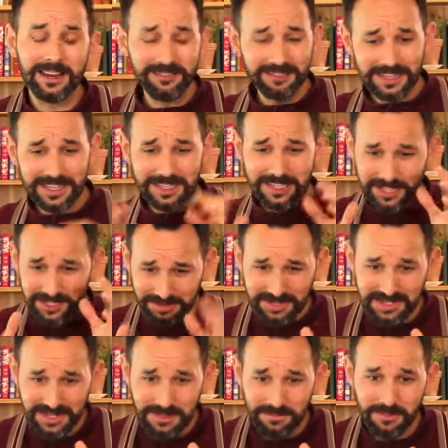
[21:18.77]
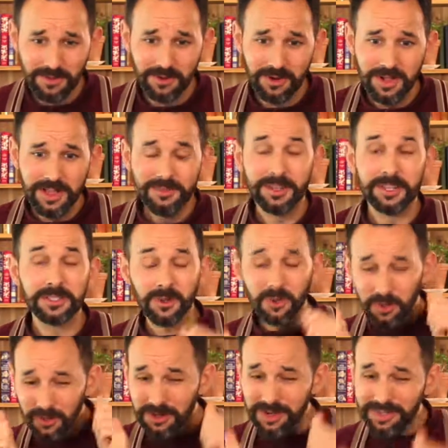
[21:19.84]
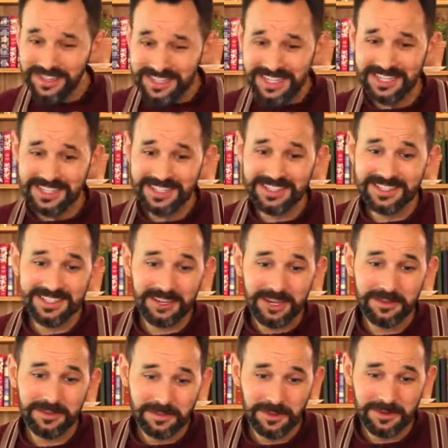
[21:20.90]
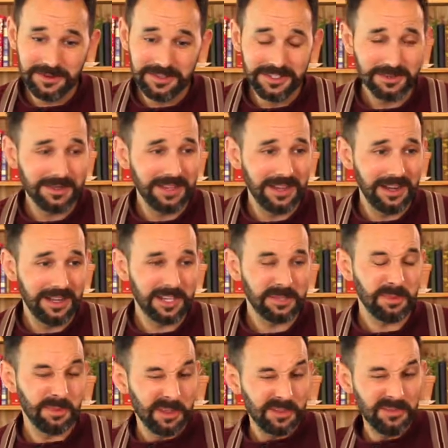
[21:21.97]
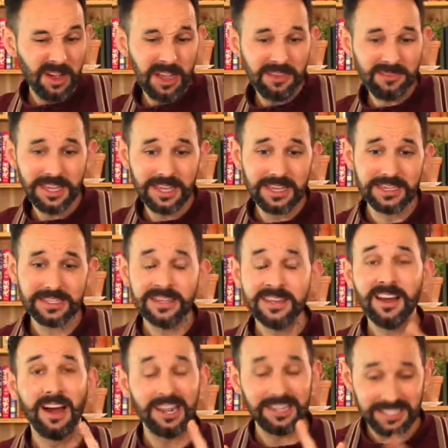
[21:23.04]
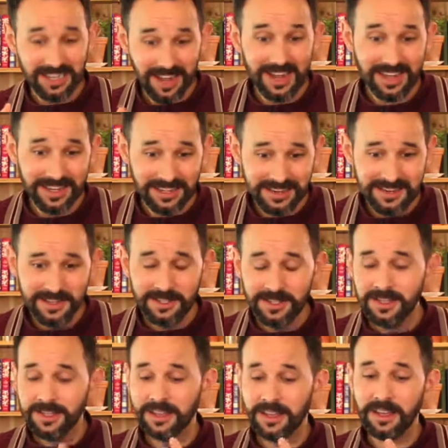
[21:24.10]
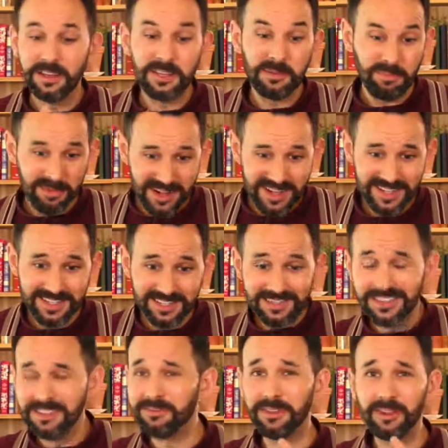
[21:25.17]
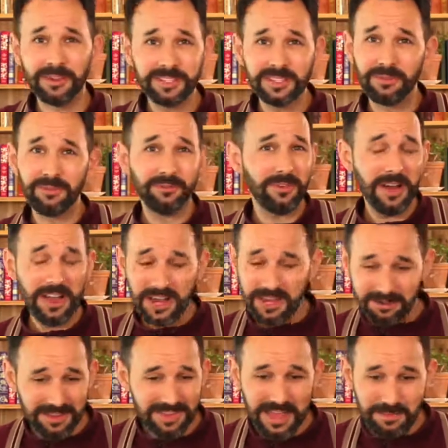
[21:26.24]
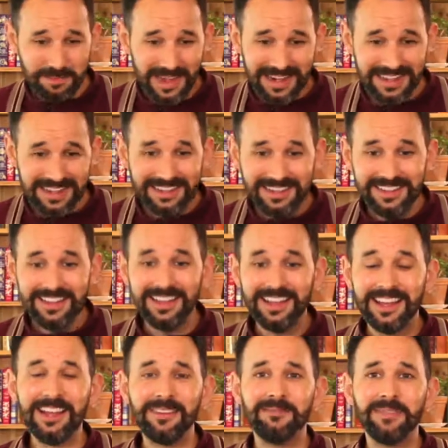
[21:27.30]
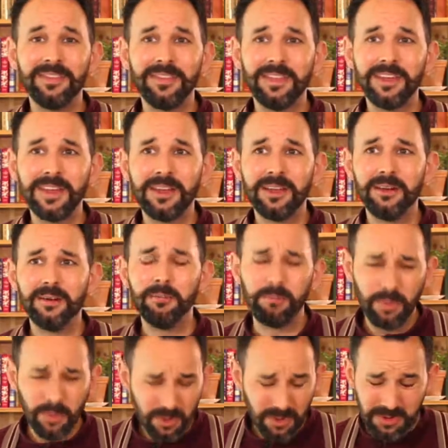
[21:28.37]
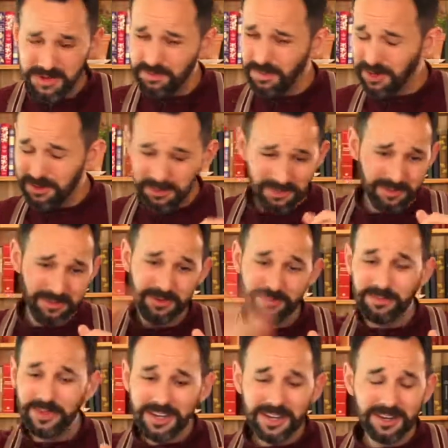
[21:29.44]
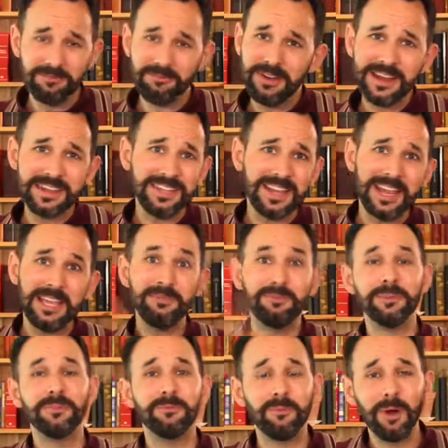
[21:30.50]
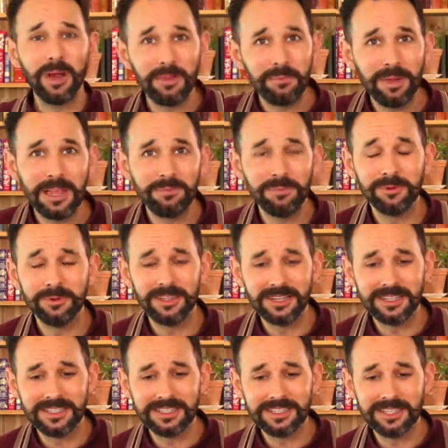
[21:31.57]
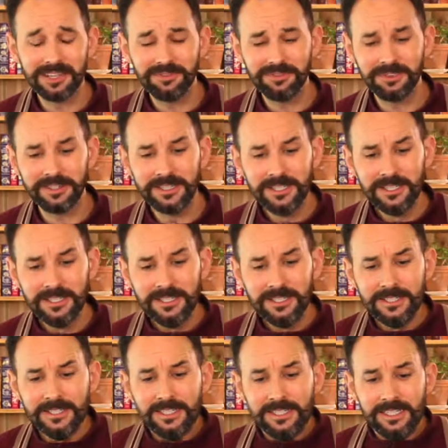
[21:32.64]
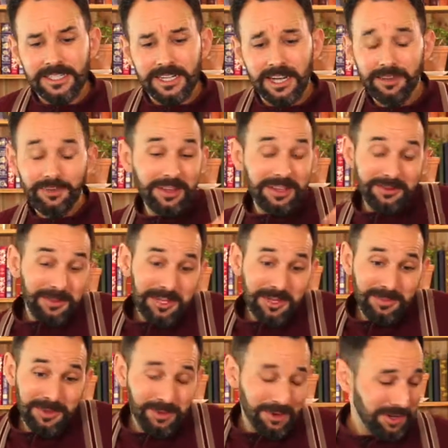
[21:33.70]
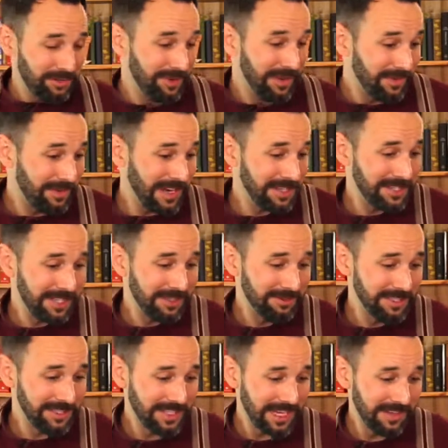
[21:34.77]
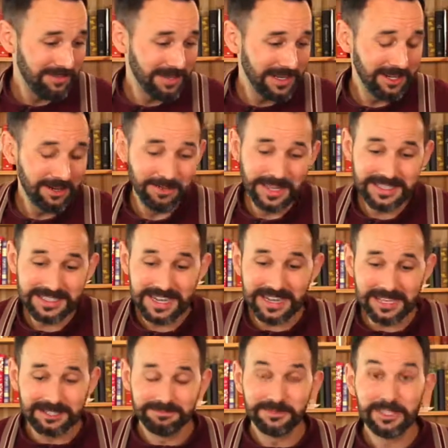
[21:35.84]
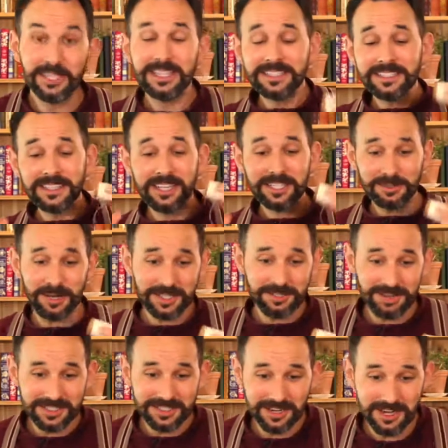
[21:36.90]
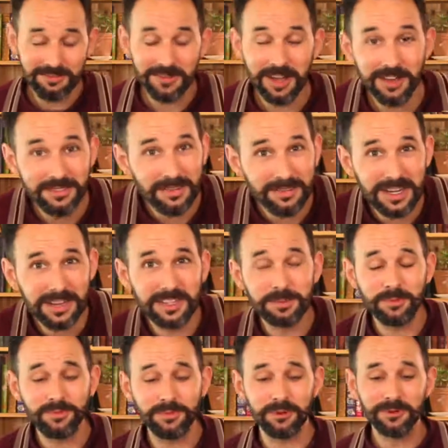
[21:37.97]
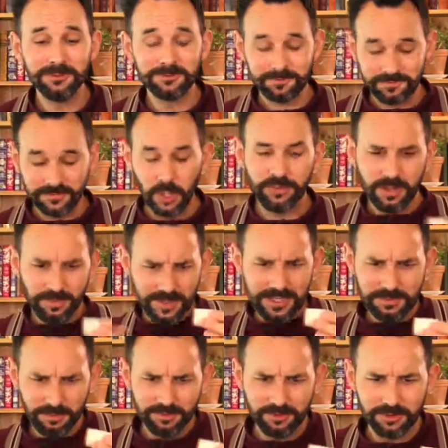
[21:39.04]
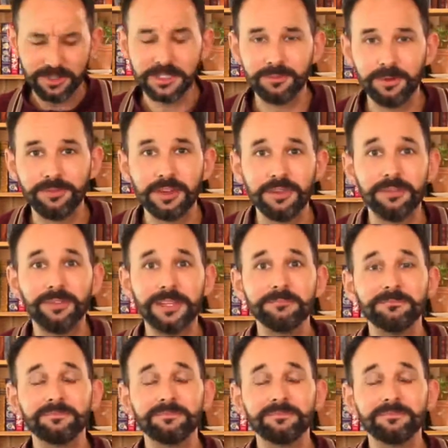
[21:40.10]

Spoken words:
We need to trust them more, because all of the teachers that I have spoken to in the last probably 5 years are tired. They are depressed. They've lost the fire in their belly. They're bored by all of the, red tape and white paperwork and stuff. And I think, wouldn't it be wonderful if actually we just gave them a little bit of slack? So listen, it's quick trick time. I've never done this before. I've done this before because it's my favourite thing.